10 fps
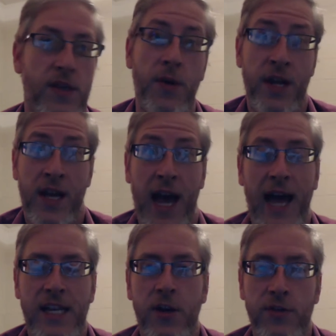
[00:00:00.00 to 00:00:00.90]
So
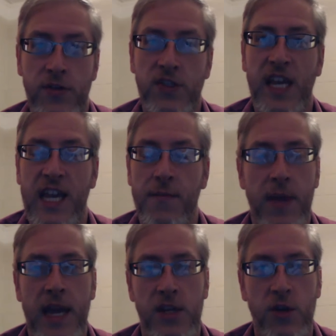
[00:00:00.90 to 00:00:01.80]
I don't see it
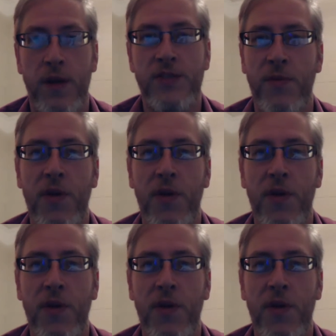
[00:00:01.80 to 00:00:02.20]
being too much